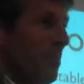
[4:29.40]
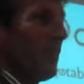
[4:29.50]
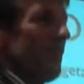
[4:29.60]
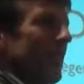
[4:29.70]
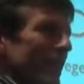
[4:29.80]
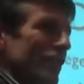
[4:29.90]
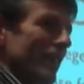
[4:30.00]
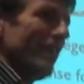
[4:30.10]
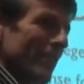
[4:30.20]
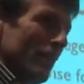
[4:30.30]
But if you can
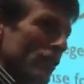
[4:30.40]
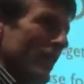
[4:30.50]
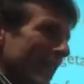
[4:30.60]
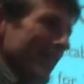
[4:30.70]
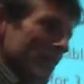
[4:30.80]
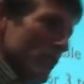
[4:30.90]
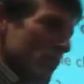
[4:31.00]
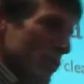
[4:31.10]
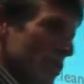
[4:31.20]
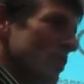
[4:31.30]
drink it, it's
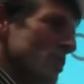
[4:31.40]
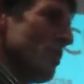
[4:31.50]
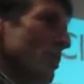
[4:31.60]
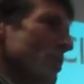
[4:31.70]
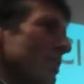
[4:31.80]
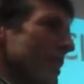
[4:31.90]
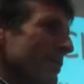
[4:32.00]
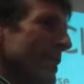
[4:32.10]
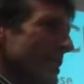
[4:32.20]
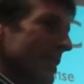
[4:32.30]
so
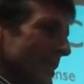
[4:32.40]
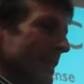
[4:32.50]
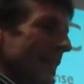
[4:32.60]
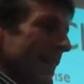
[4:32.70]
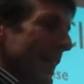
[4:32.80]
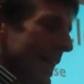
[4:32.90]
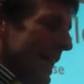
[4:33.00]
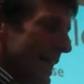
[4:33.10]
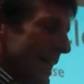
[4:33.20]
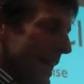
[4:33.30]
beneficial.
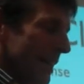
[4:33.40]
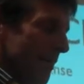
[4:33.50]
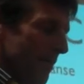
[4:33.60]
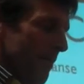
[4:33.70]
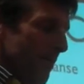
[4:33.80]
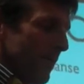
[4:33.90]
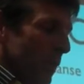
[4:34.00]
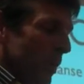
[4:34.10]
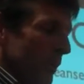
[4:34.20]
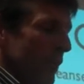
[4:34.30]
And
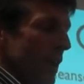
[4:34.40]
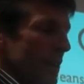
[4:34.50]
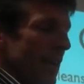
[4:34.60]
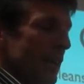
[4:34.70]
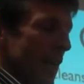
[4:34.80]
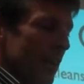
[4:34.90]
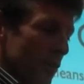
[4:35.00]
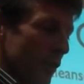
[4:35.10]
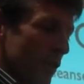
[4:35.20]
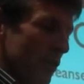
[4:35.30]
what I found is I
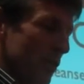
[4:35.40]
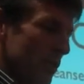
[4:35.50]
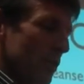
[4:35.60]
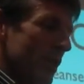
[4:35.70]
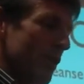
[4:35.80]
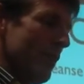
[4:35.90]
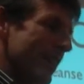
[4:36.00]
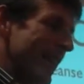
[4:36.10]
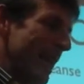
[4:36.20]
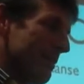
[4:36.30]
took the glucose oil 3
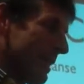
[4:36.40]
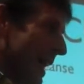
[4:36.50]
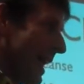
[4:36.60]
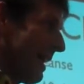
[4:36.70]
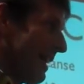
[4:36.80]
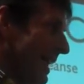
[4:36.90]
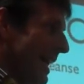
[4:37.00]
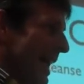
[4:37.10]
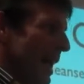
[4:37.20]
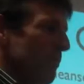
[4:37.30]
times a day,
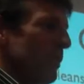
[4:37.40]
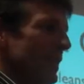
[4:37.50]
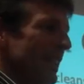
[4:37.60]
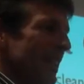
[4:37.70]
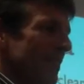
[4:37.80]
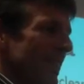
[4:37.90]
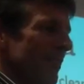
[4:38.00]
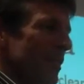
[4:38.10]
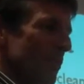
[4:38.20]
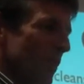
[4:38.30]
and what they did is
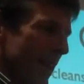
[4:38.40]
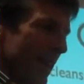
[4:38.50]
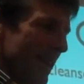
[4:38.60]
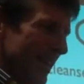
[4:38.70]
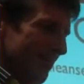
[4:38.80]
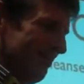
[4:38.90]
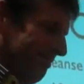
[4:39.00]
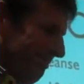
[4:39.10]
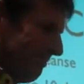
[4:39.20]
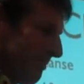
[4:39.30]
give us
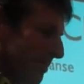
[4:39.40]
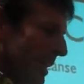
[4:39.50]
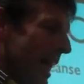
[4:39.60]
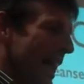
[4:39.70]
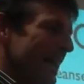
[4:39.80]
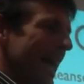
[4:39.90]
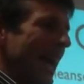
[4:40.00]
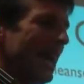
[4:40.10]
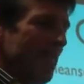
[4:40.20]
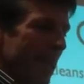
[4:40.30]
a
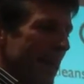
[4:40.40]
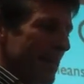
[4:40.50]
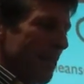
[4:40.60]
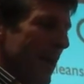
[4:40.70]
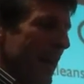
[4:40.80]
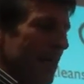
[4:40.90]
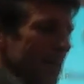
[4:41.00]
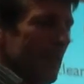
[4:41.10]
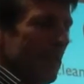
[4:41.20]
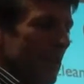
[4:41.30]
tiny piece of
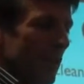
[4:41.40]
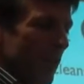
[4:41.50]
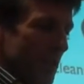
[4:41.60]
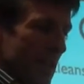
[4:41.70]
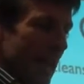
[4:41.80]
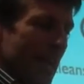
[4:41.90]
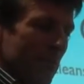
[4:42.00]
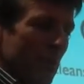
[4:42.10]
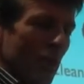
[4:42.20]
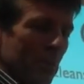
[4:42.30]
pineapple, and I'm not talking a slice,
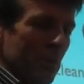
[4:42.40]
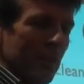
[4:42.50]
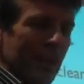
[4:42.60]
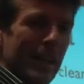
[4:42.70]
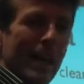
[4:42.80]
I'm talking about